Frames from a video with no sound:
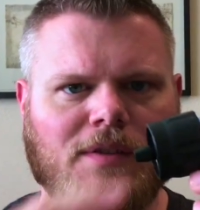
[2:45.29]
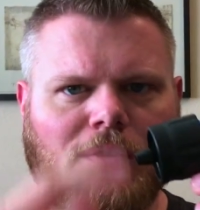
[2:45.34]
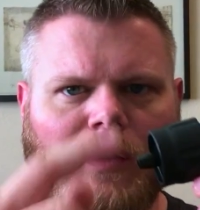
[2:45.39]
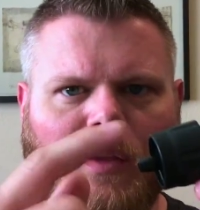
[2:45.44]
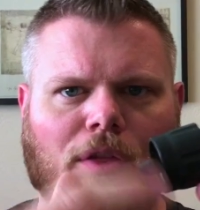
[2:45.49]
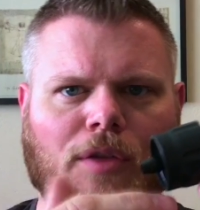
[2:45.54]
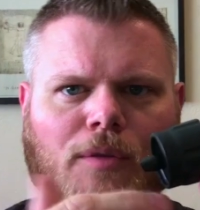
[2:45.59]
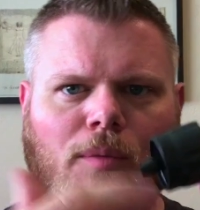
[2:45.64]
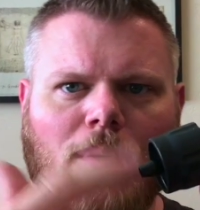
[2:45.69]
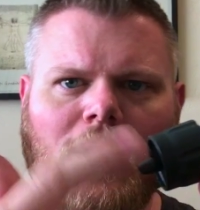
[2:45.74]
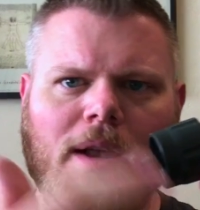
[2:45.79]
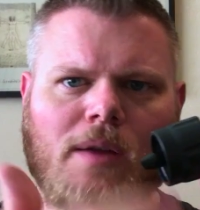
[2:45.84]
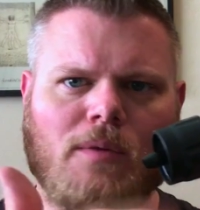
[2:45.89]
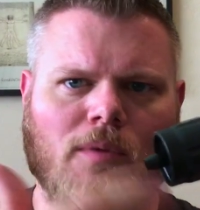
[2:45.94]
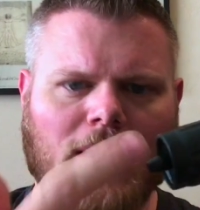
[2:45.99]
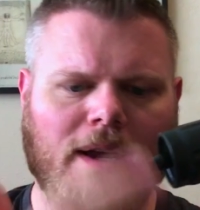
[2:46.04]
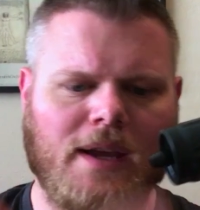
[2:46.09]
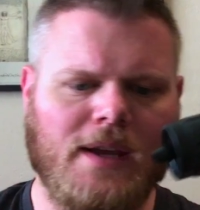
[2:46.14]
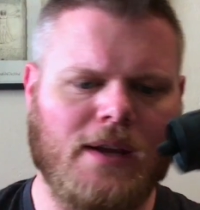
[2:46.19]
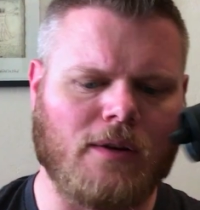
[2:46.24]
So the threading
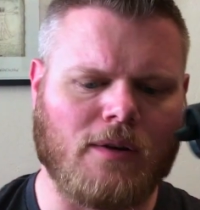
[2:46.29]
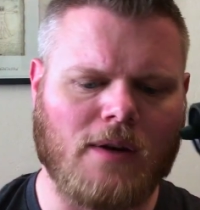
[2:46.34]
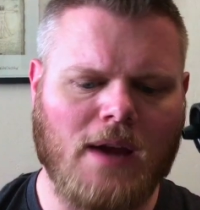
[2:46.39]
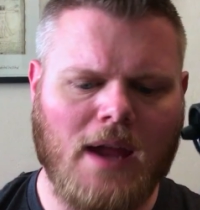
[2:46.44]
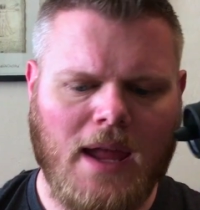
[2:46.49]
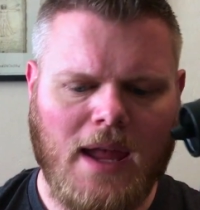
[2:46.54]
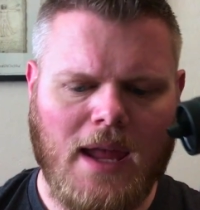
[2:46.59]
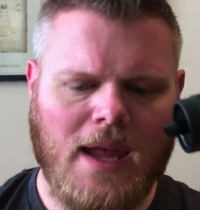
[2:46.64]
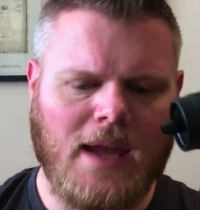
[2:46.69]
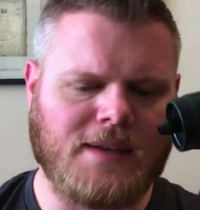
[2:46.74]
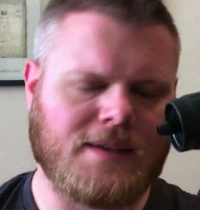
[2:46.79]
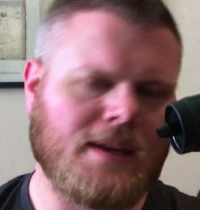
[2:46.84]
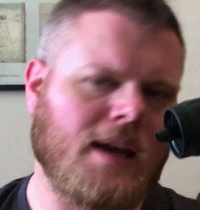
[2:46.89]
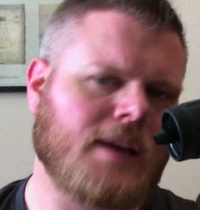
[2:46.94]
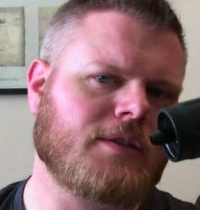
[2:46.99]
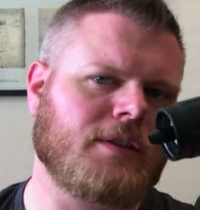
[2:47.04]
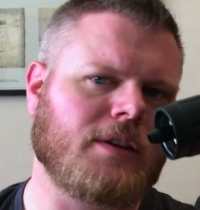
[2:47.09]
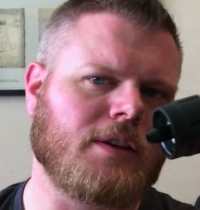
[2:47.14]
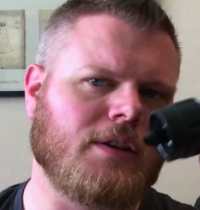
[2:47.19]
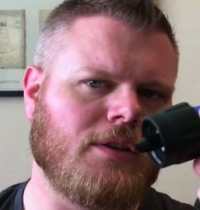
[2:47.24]
right here is
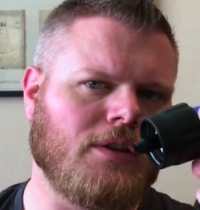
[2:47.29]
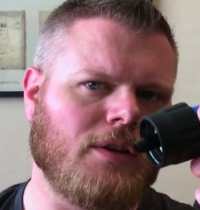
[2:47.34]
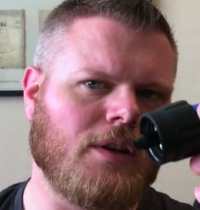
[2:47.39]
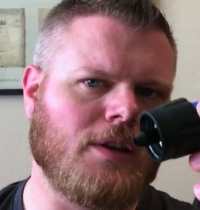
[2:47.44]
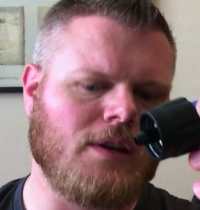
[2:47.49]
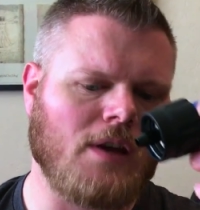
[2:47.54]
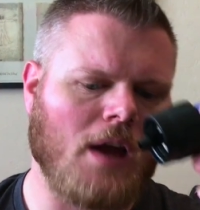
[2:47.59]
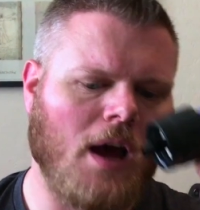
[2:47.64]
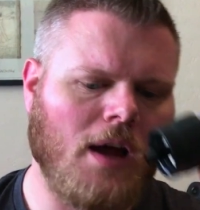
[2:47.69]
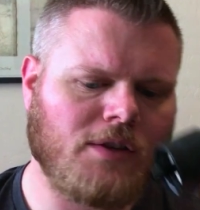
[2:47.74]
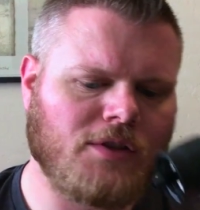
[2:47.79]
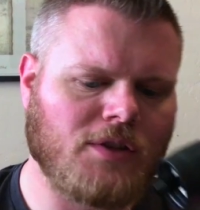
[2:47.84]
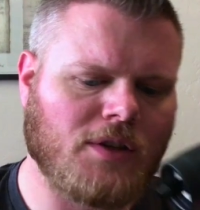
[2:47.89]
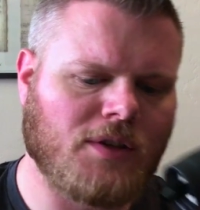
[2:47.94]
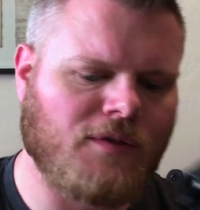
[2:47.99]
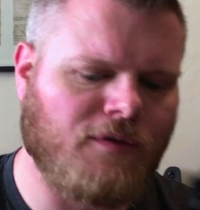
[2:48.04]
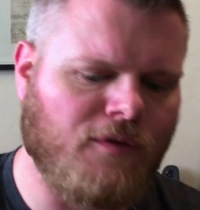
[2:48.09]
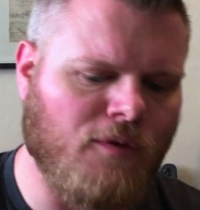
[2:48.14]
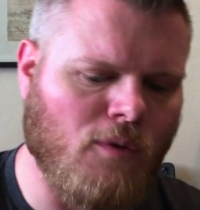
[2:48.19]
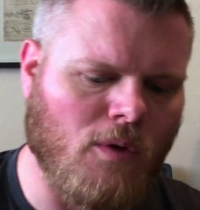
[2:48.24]
actually good not
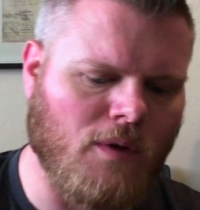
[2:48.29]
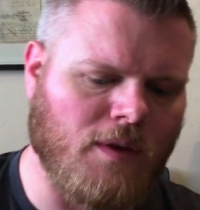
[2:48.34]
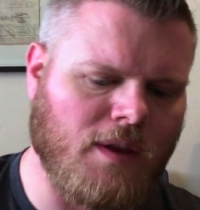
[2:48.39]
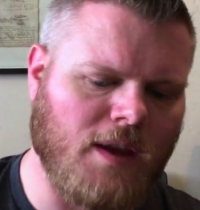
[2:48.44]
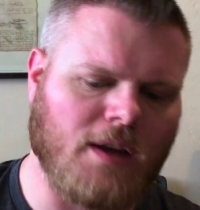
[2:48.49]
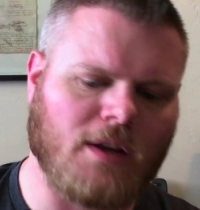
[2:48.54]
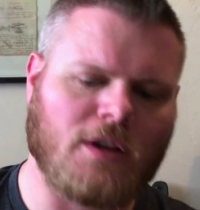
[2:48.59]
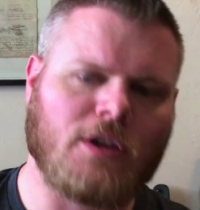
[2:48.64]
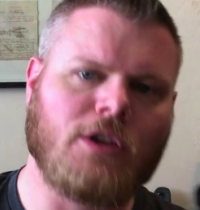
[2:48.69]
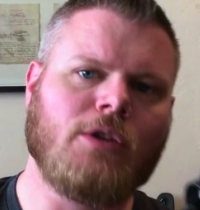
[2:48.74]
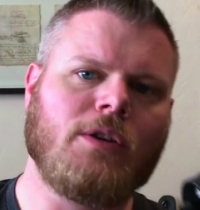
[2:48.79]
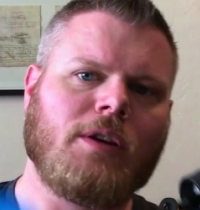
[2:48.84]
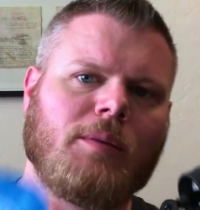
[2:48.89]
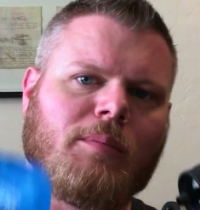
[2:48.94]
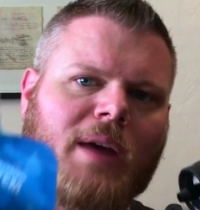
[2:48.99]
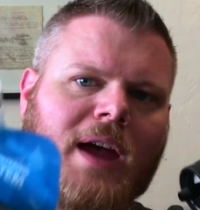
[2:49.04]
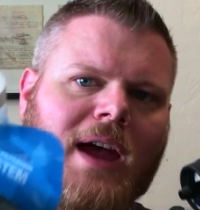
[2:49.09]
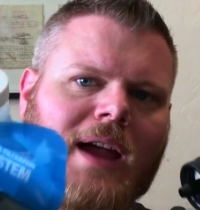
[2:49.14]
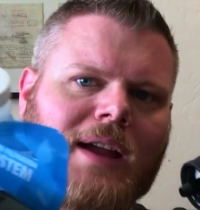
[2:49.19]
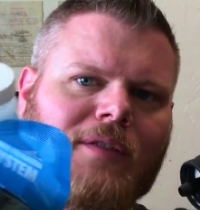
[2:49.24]
just for the
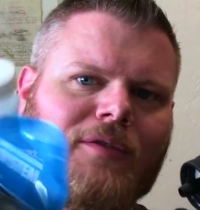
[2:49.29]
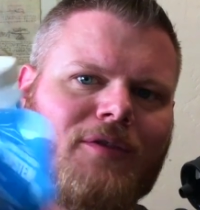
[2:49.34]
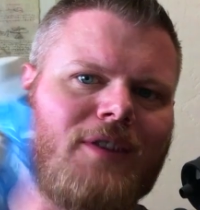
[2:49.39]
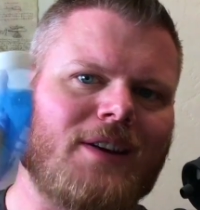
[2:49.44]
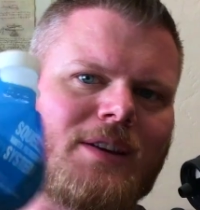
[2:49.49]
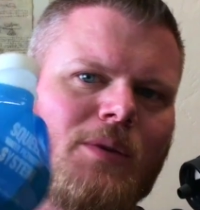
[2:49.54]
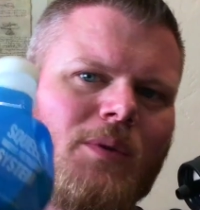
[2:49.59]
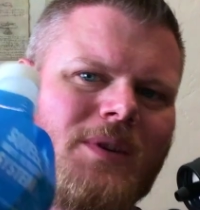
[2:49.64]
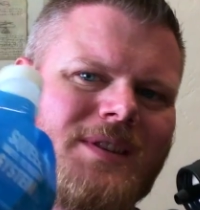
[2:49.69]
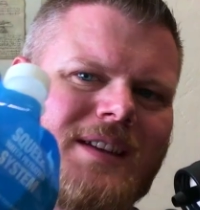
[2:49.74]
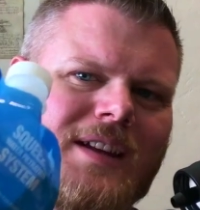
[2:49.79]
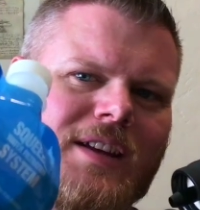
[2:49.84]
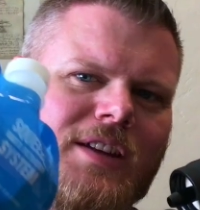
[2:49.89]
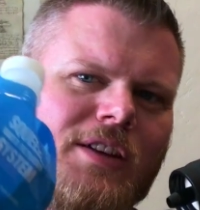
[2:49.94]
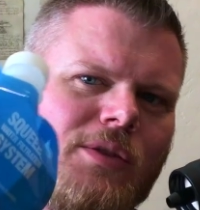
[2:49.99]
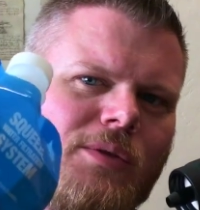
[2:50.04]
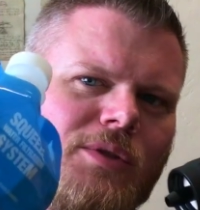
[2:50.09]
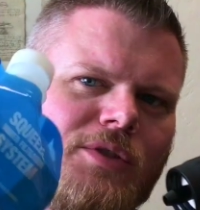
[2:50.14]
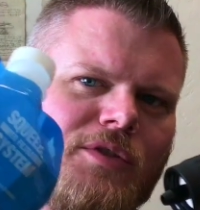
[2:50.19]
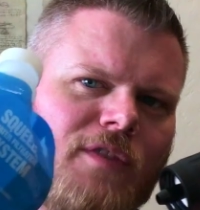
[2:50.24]
included bag. In fact, I wasn't a
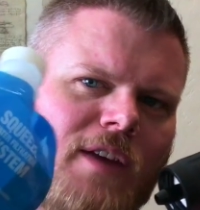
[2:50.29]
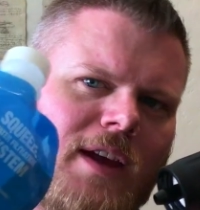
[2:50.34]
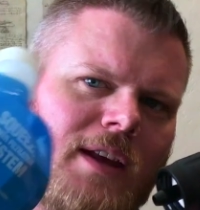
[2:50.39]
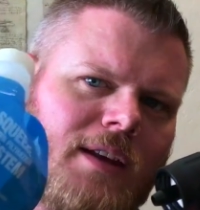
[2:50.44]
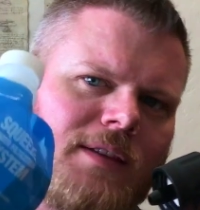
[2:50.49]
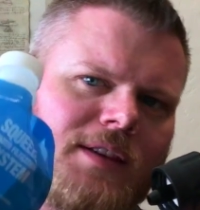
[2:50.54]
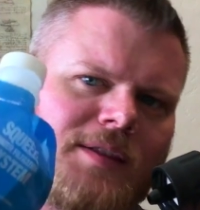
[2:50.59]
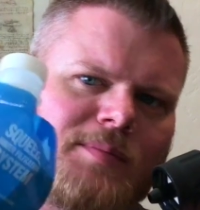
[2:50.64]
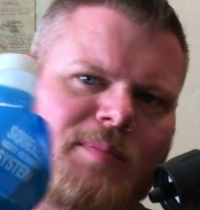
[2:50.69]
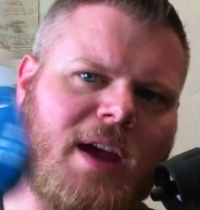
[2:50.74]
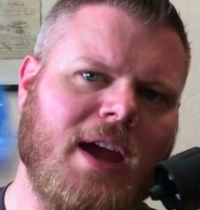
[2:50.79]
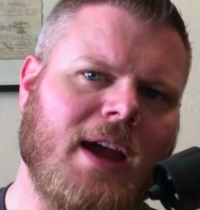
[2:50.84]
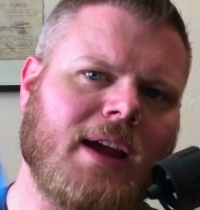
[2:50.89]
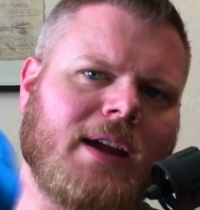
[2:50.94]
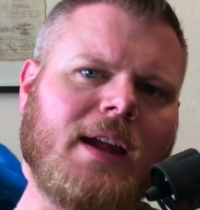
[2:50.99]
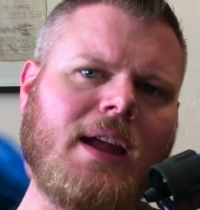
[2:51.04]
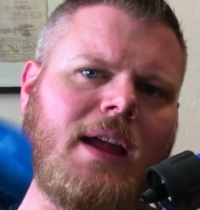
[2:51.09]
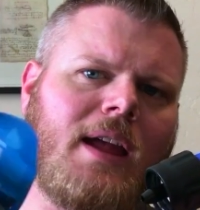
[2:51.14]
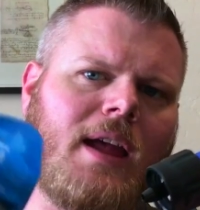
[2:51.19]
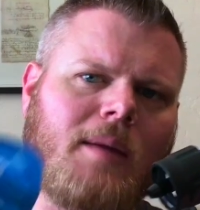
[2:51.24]
huge fan of this
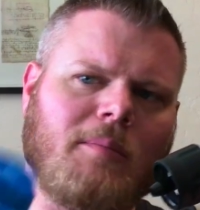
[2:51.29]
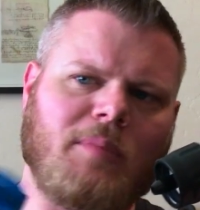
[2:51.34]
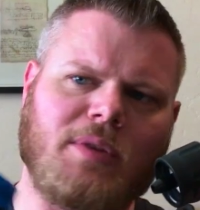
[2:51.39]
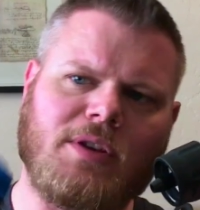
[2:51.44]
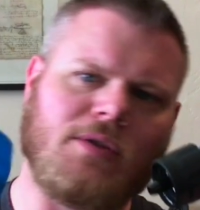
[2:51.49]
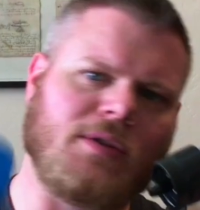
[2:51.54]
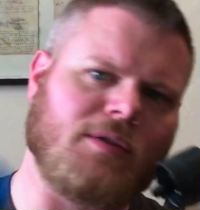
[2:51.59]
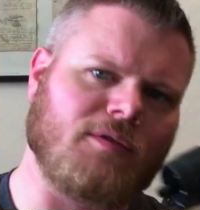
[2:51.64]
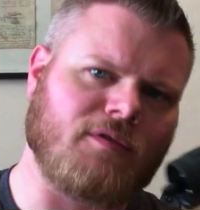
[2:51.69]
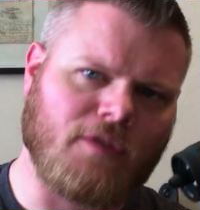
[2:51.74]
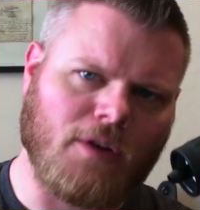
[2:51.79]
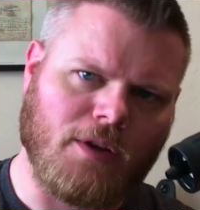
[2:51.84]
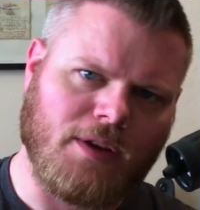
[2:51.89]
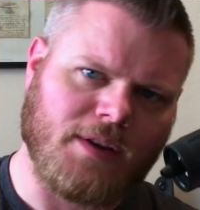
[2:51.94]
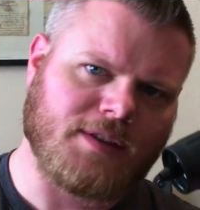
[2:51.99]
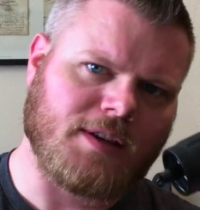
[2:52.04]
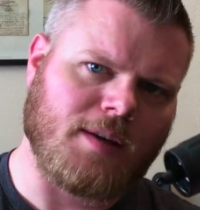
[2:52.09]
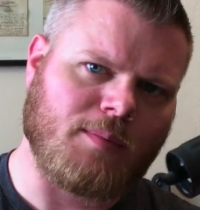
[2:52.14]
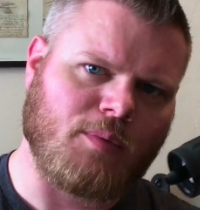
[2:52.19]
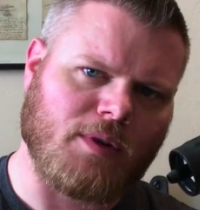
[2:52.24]
bag, but you can fill
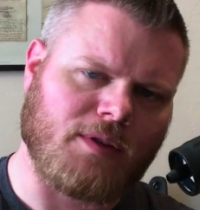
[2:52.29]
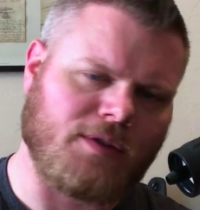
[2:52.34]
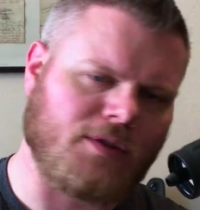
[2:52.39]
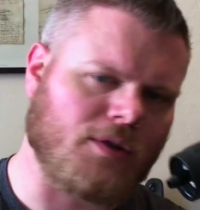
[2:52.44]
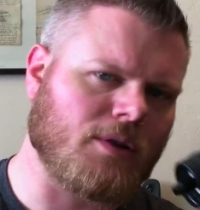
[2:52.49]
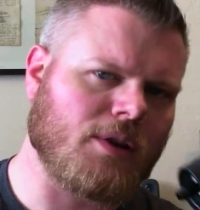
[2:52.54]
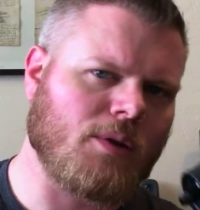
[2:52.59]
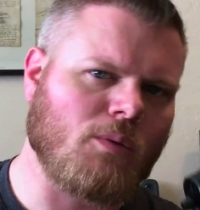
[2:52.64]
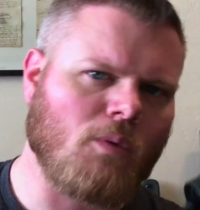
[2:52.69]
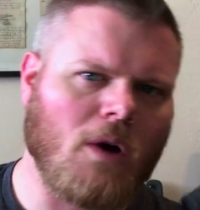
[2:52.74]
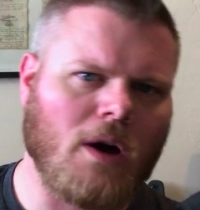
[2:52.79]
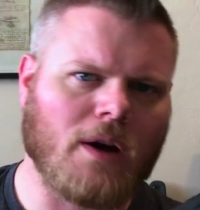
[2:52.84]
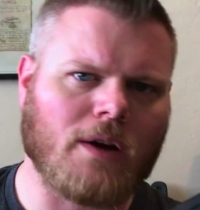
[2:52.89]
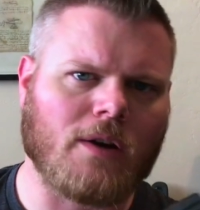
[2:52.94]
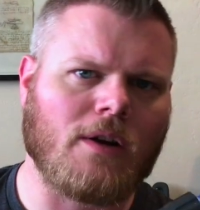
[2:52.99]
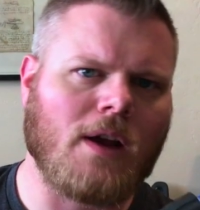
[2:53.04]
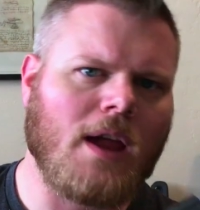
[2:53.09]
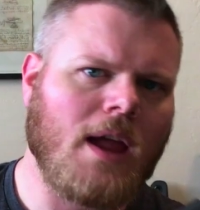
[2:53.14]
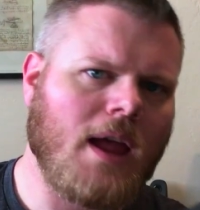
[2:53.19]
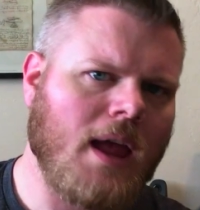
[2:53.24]
this up with dirty
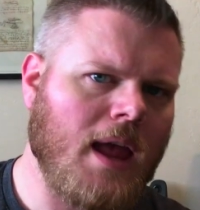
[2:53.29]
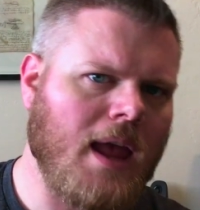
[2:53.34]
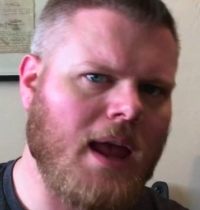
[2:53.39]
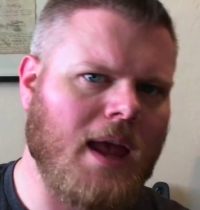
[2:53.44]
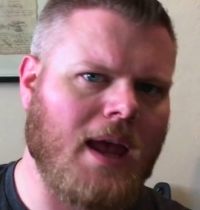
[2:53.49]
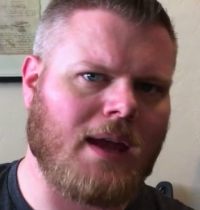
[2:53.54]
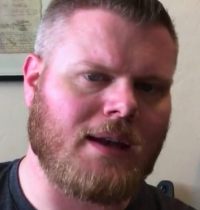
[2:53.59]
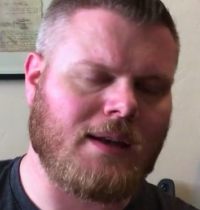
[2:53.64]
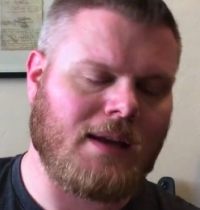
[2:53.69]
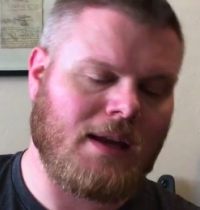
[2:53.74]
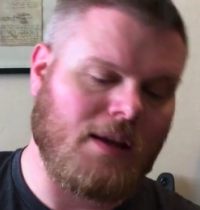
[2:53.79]
water and